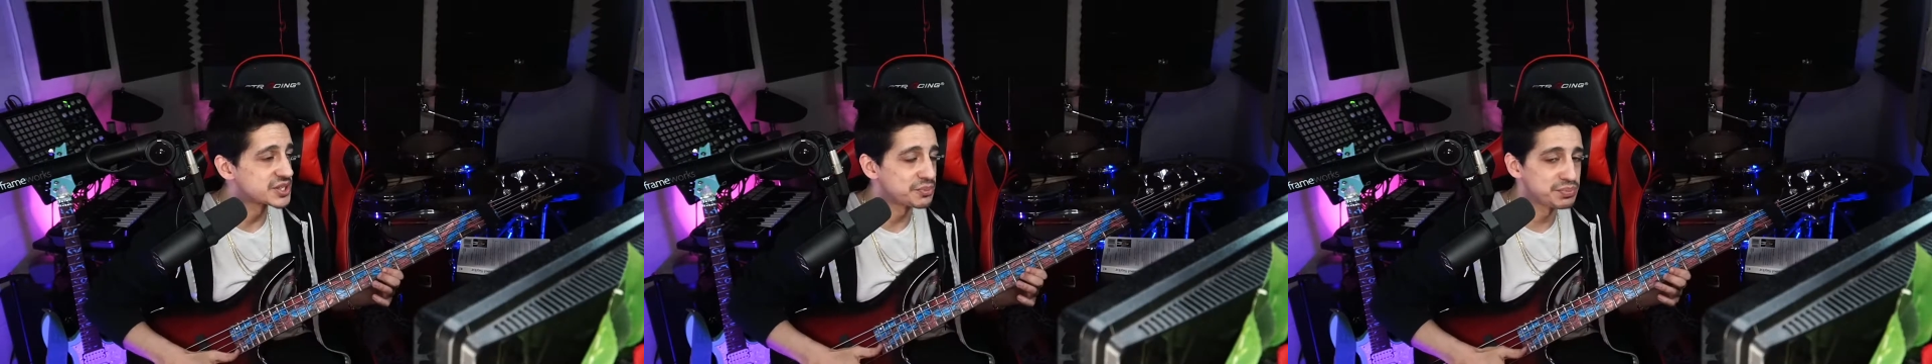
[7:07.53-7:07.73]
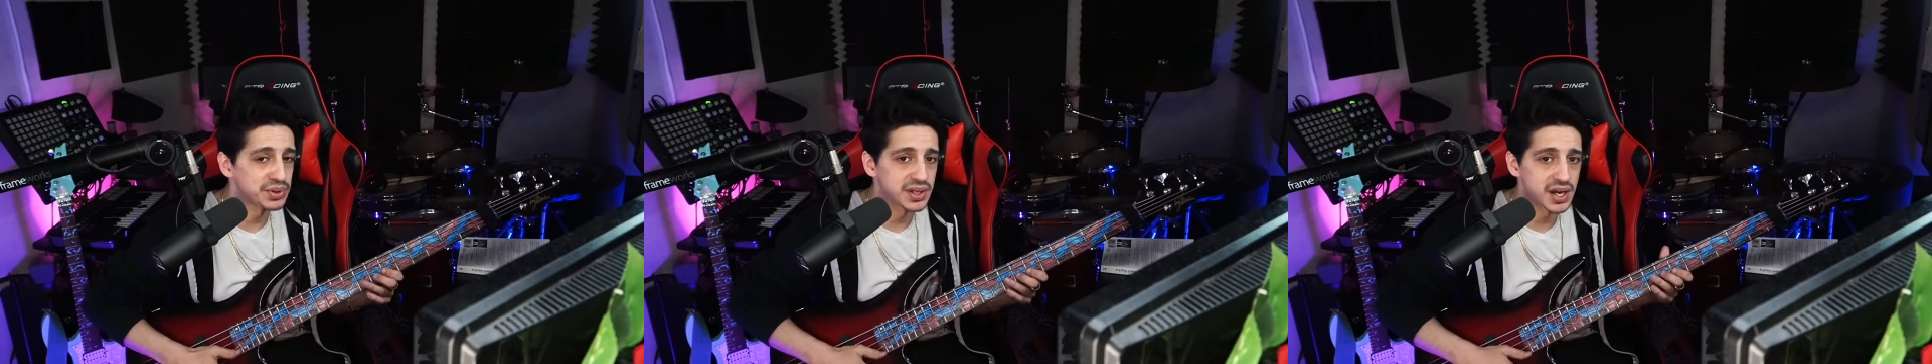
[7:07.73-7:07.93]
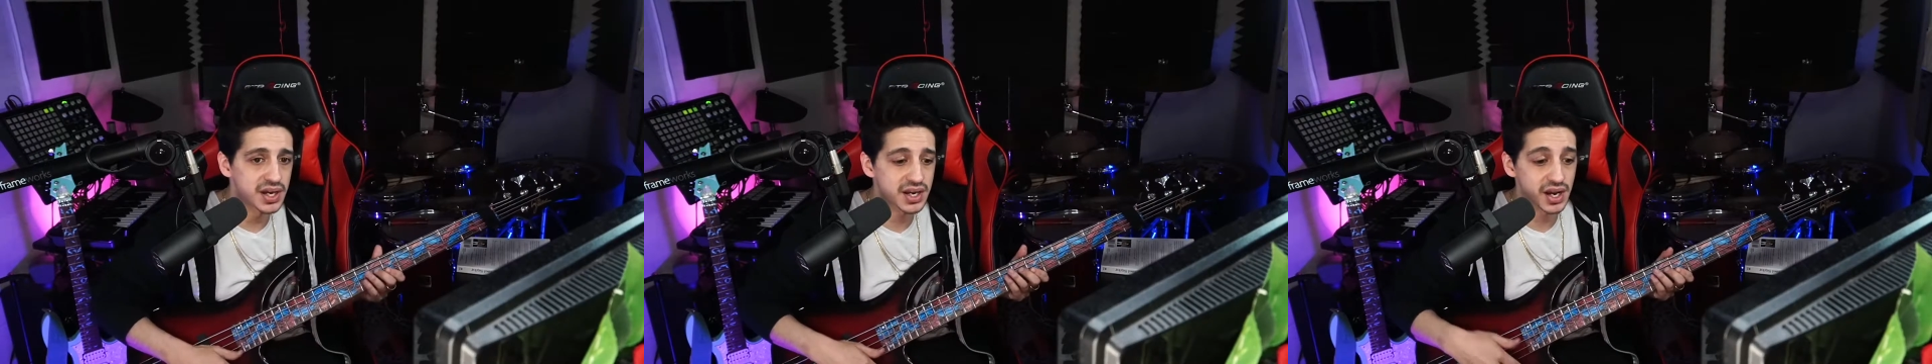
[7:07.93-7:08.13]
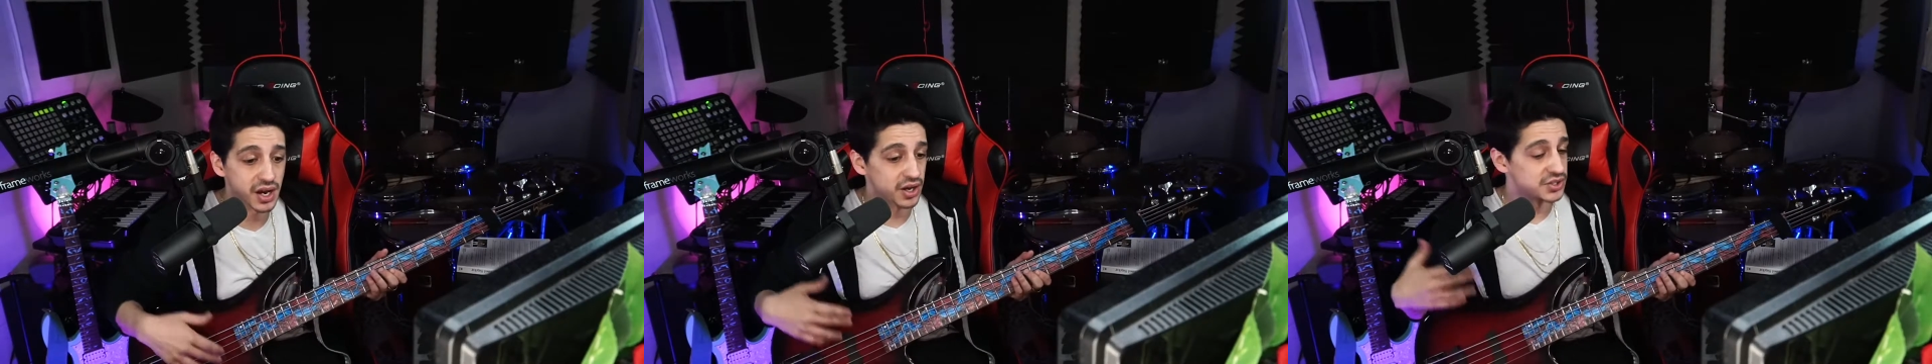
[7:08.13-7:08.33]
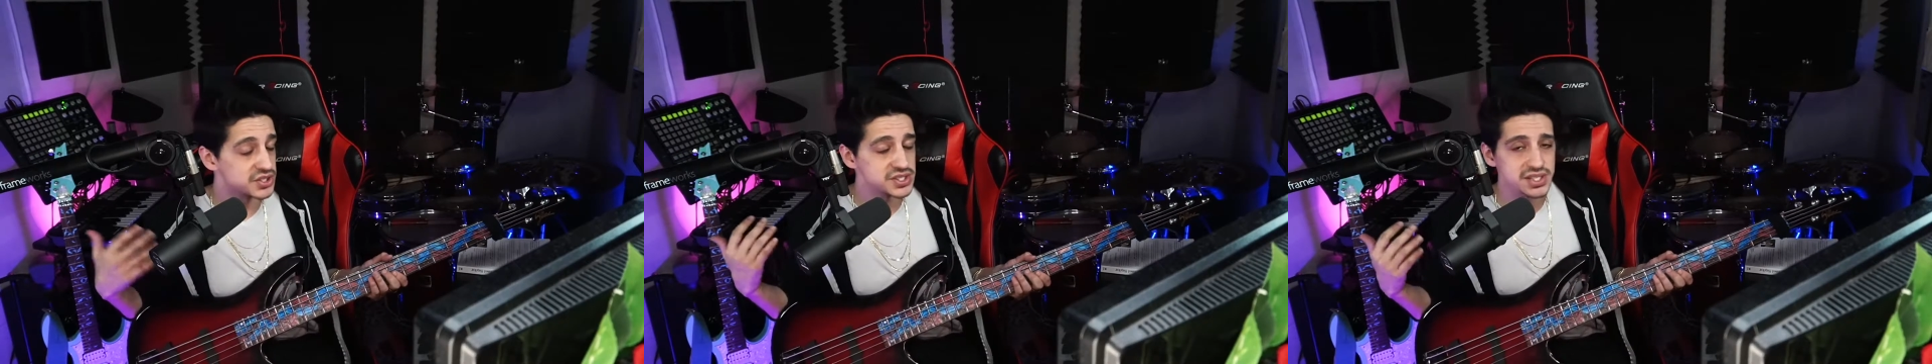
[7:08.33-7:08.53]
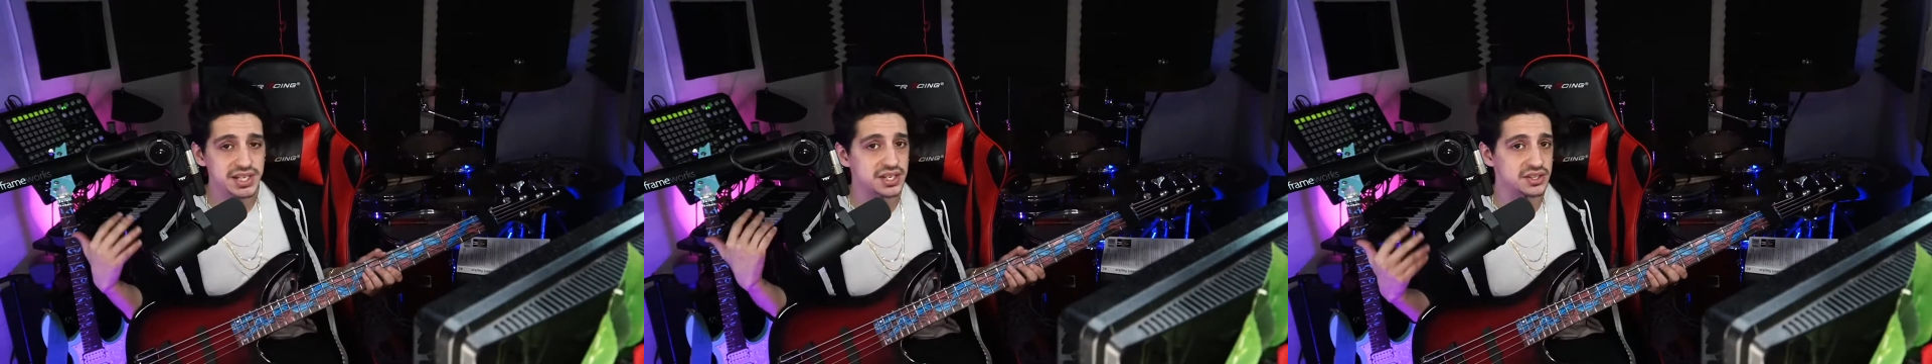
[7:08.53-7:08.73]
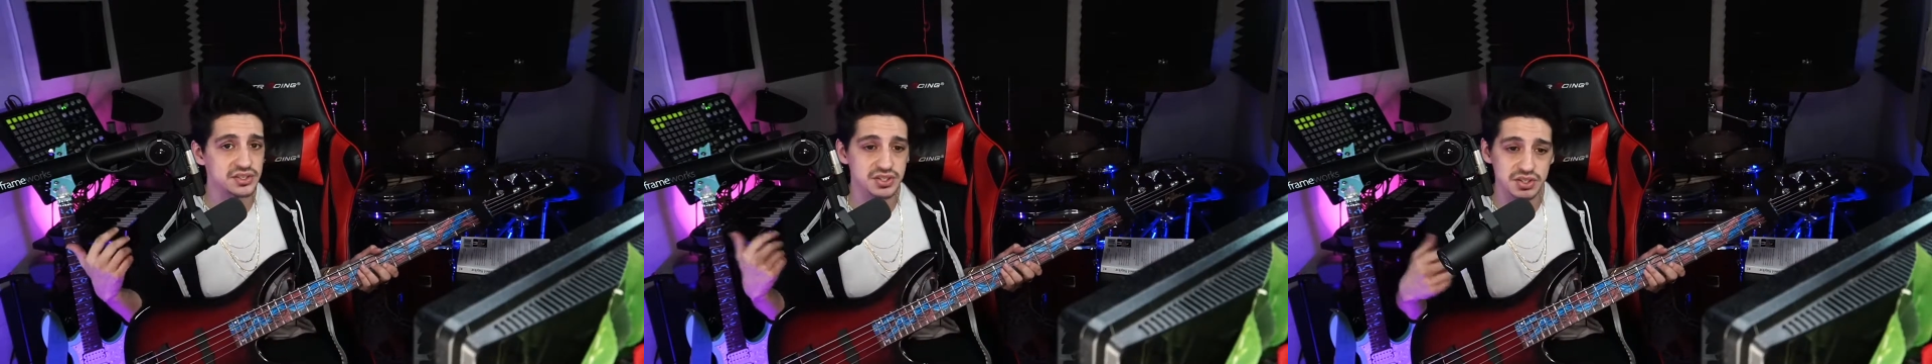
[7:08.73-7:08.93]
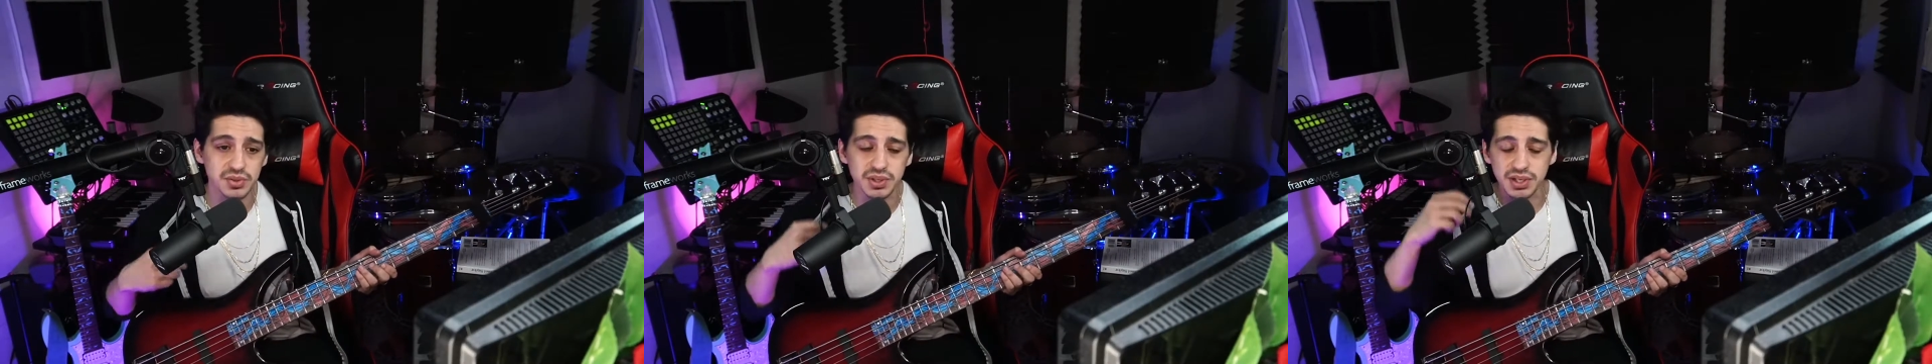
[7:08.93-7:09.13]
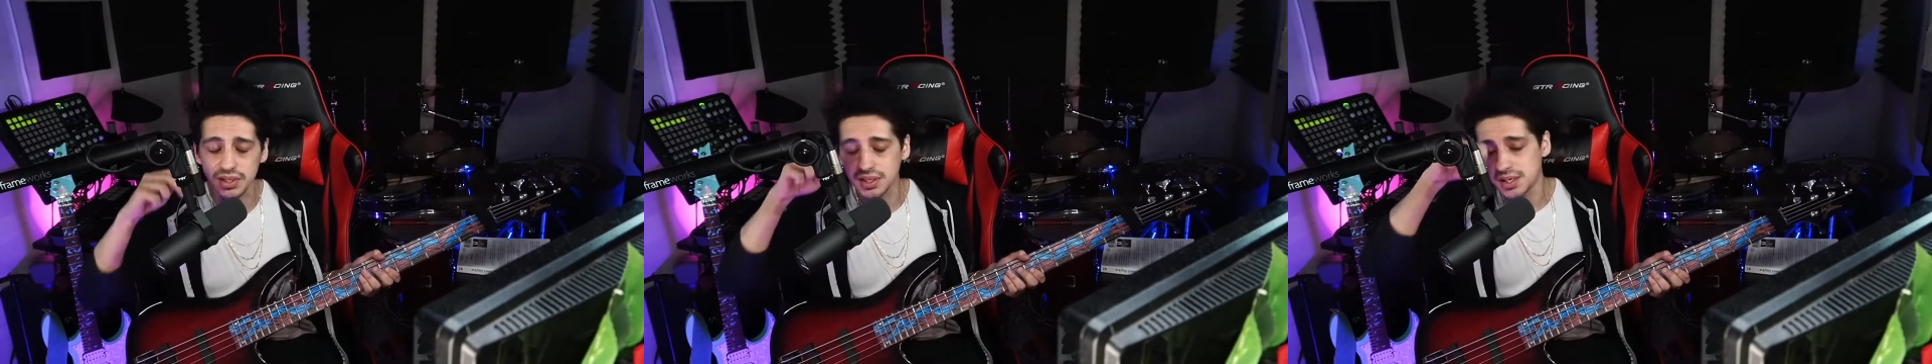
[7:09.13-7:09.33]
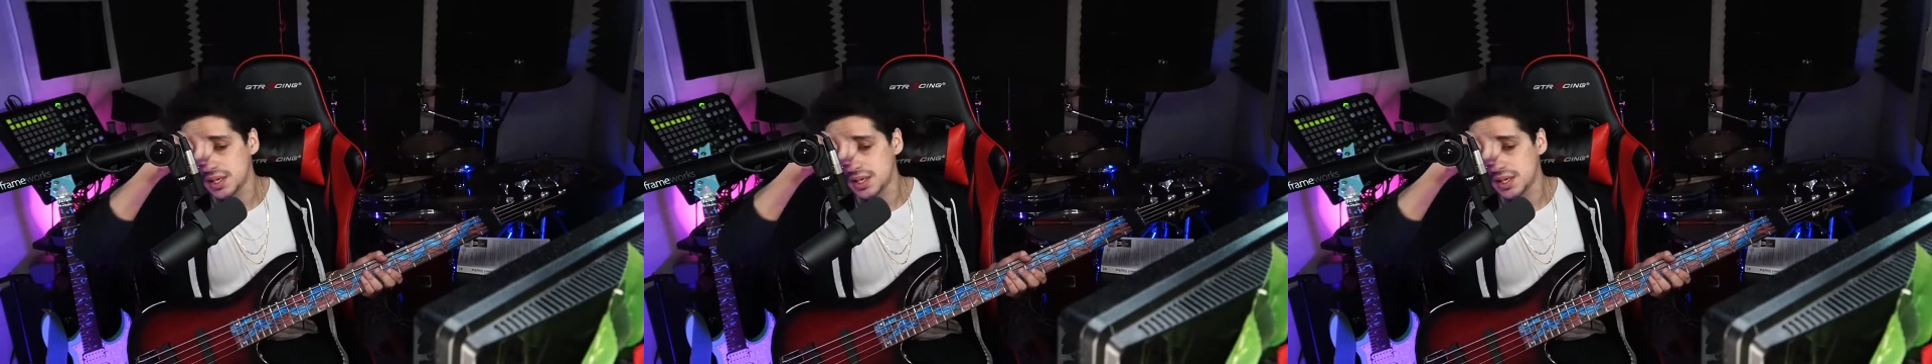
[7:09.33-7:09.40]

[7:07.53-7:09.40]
pluck, I'll just let it do it.